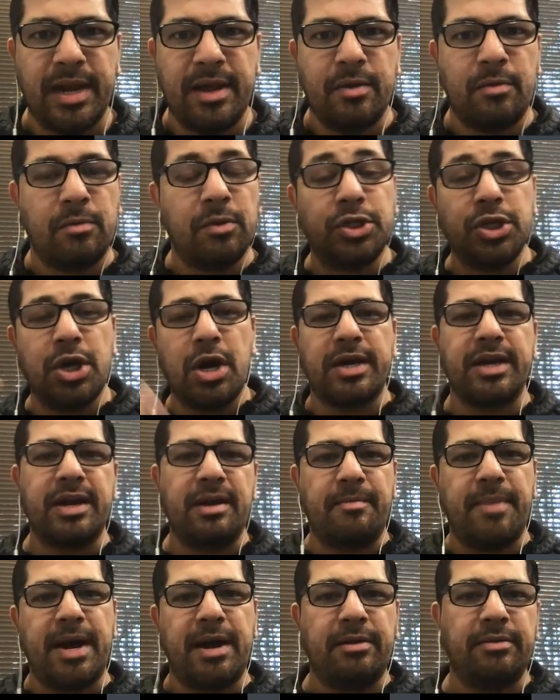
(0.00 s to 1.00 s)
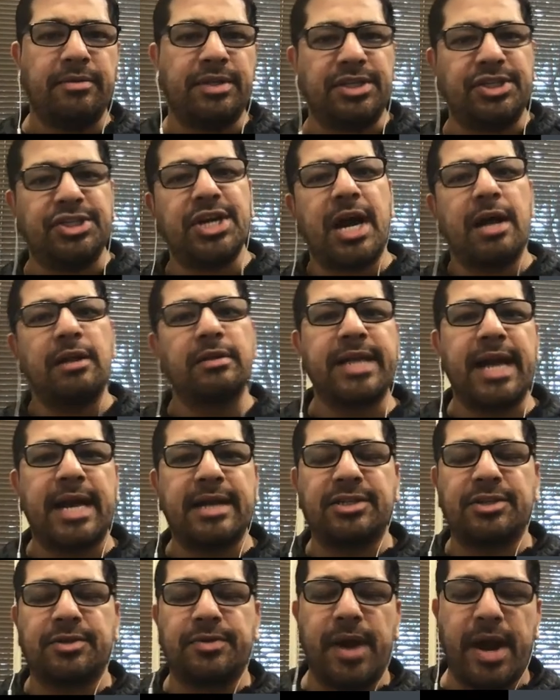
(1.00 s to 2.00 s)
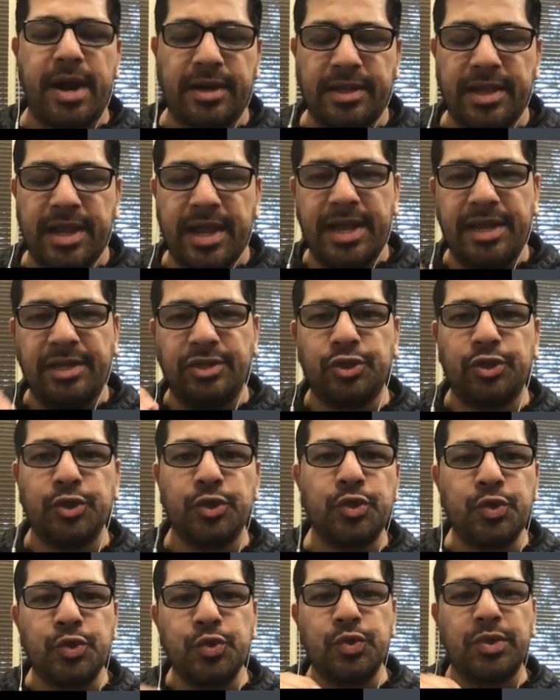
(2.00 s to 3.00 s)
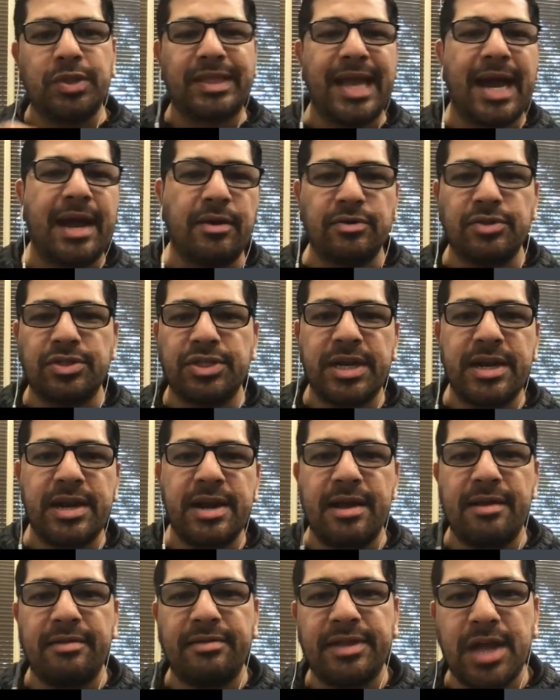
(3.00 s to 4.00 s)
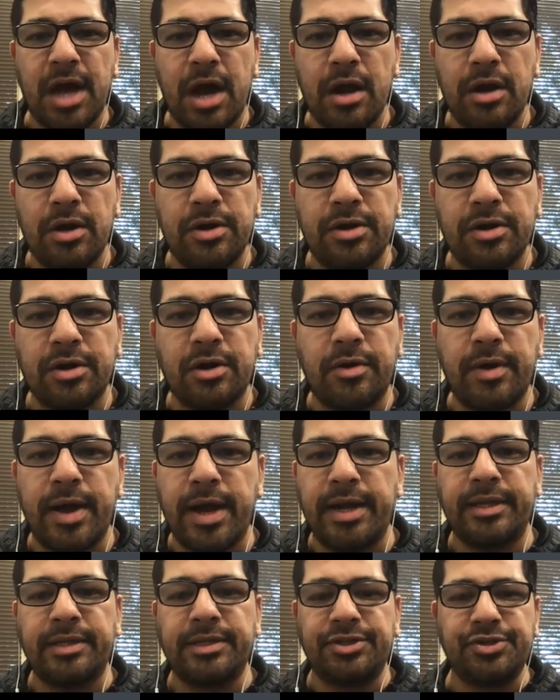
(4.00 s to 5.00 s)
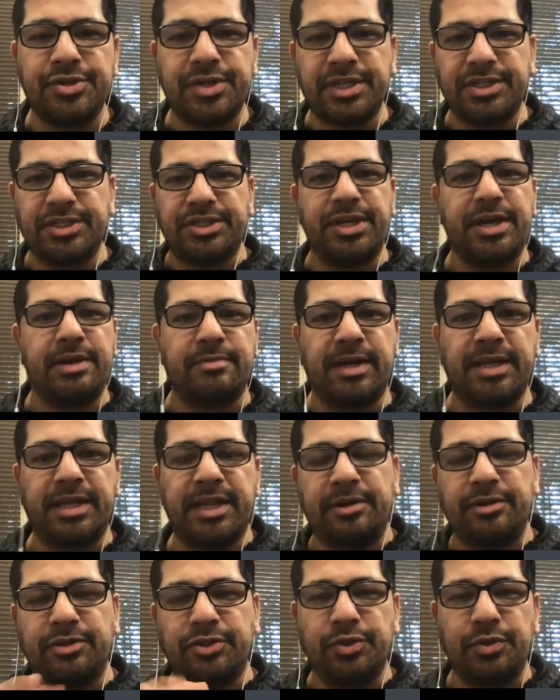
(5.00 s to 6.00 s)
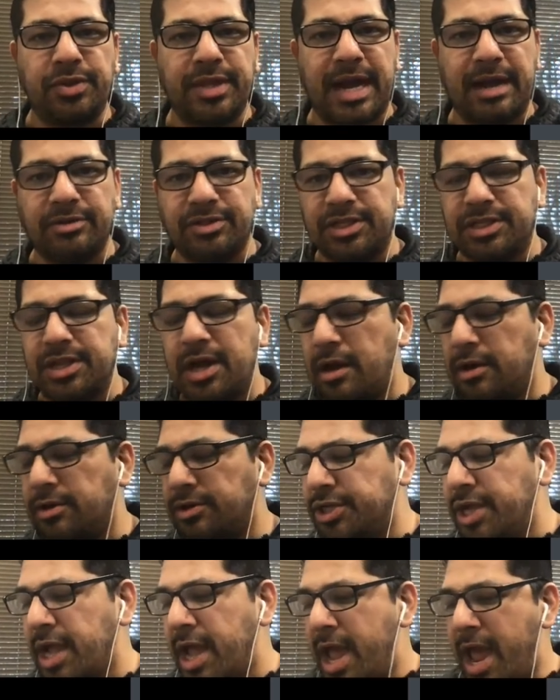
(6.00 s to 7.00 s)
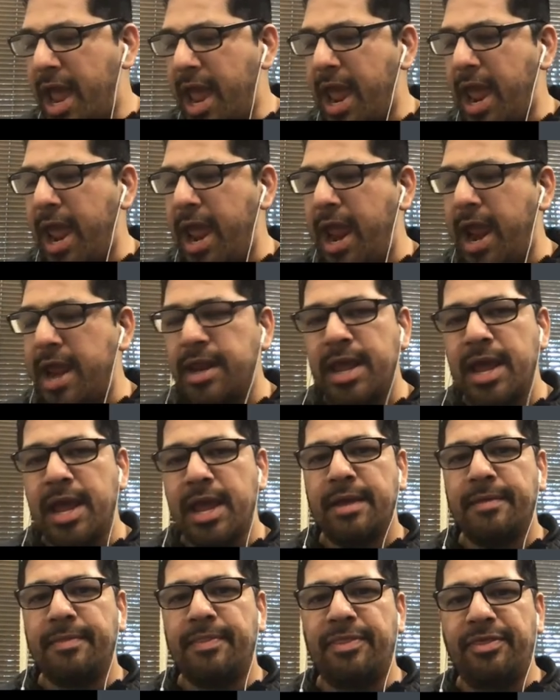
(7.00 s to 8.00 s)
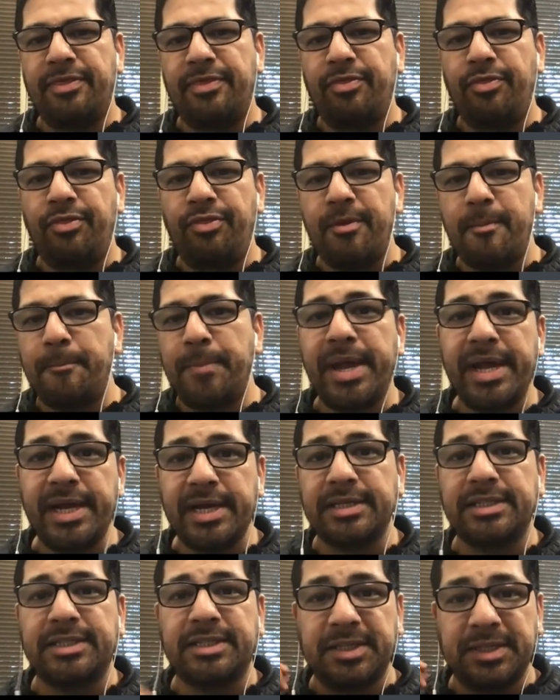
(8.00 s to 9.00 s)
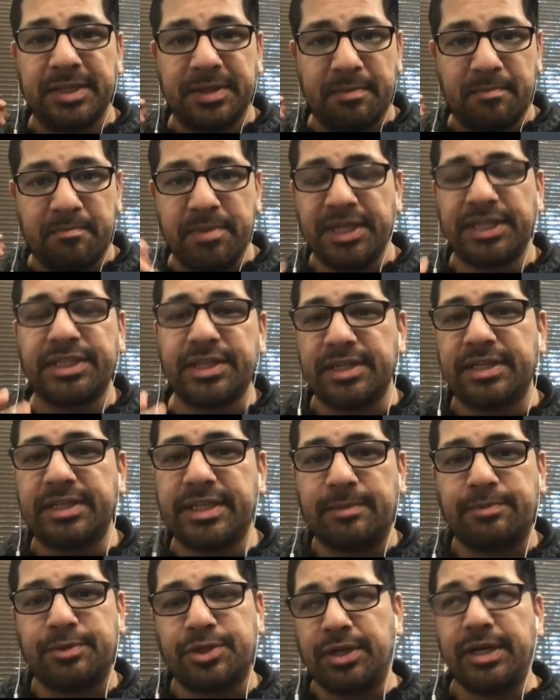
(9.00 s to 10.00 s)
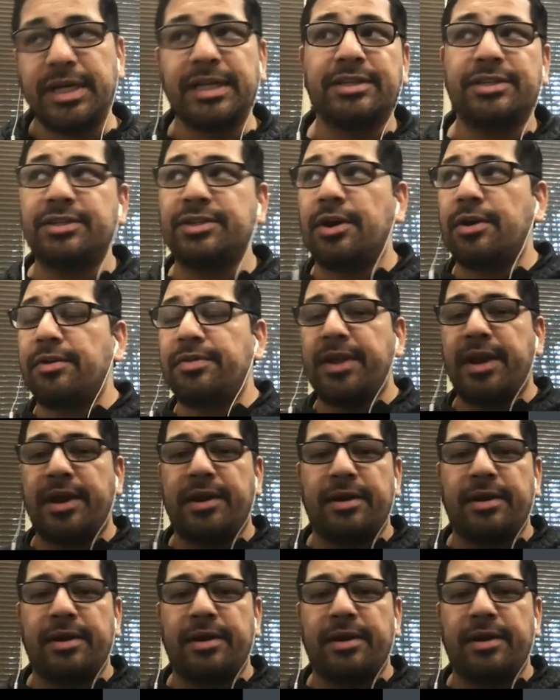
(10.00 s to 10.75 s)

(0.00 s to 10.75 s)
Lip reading: We're talking about the child tax credit, a $2,000 credit. As you can see it right there, $2,000. And the biggest misconception, let's start there.